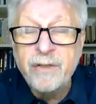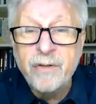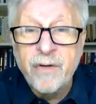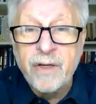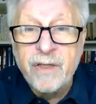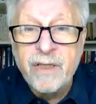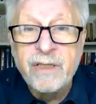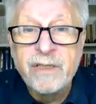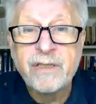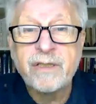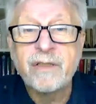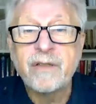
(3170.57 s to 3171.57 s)
The
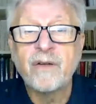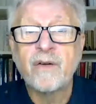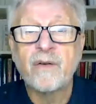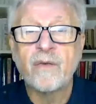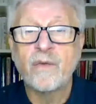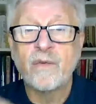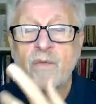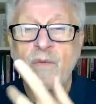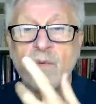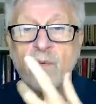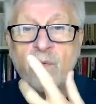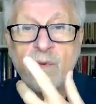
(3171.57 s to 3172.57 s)
urine is
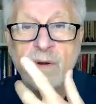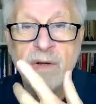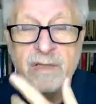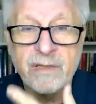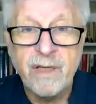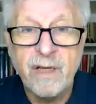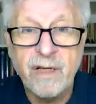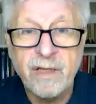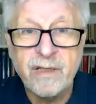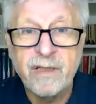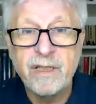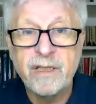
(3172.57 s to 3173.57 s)
is
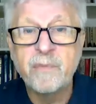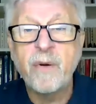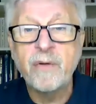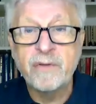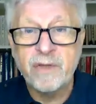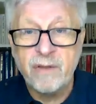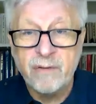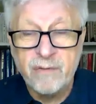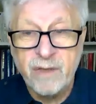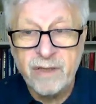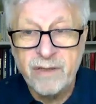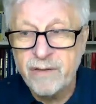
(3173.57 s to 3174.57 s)
a
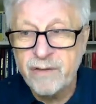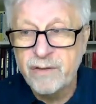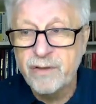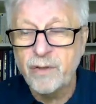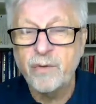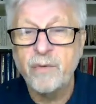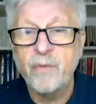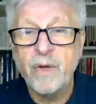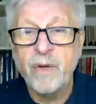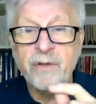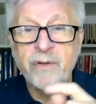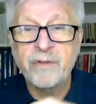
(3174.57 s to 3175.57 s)
disposal, right?
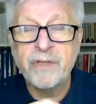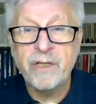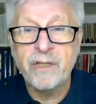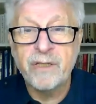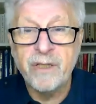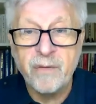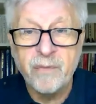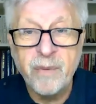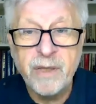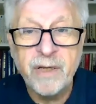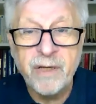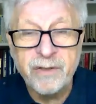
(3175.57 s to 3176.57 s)
So when you check
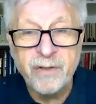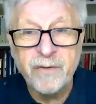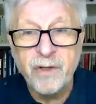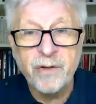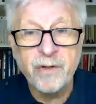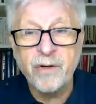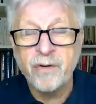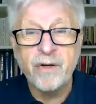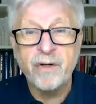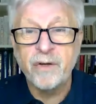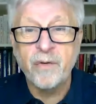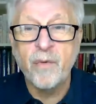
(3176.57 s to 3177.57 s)
the pH of your
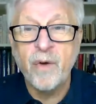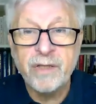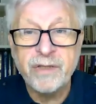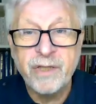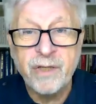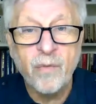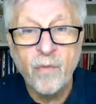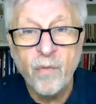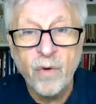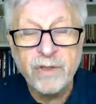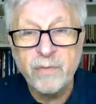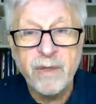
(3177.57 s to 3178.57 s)
urine, you're
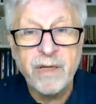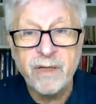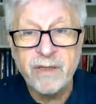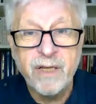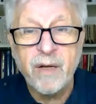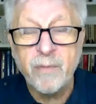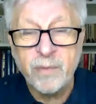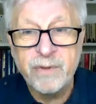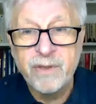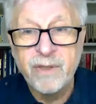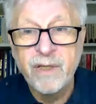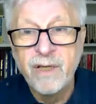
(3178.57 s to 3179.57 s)
watching what's being
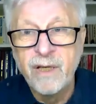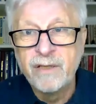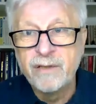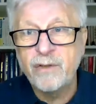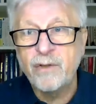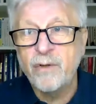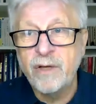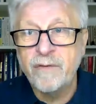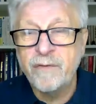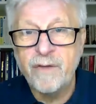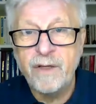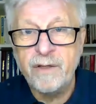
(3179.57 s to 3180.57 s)
dumped.
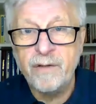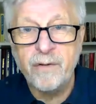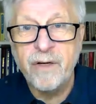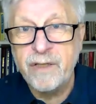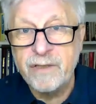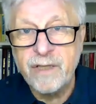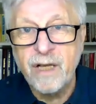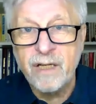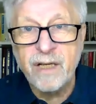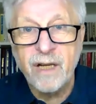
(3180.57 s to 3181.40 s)
So if the urine is